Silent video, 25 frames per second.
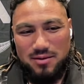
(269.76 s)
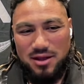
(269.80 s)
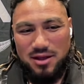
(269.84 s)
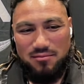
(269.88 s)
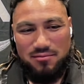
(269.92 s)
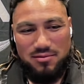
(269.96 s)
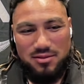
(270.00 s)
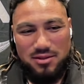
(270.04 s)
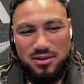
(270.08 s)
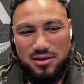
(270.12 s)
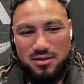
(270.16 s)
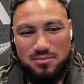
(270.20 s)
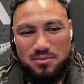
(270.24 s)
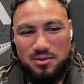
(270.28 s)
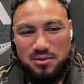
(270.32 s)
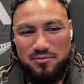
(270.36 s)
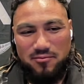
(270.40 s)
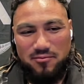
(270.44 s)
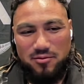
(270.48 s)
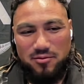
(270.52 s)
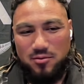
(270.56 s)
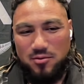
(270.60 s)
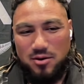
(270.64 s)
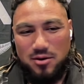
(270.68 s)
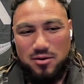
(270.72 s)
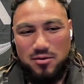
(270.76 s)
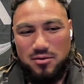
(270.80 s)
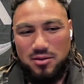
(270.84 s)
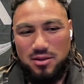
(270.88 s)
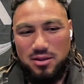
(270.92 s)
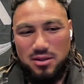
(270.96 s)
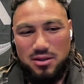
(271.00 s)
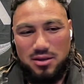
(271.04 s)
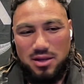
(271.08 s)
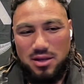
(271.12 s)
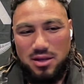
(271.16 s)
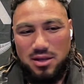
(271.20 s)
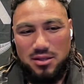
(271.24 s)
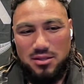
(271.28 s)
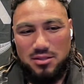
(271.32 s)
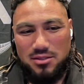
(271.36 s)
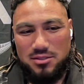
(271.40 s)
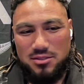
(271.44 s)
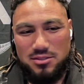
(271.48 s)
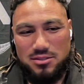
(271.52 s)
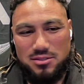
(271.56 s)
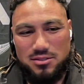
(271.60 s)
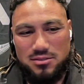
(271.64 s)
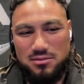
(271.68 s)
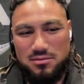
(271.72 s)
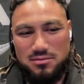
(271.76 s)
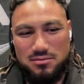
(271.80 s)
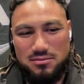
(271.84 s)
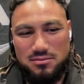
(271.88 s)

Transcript: I haven't done a beep for a while, yeah, no, it's...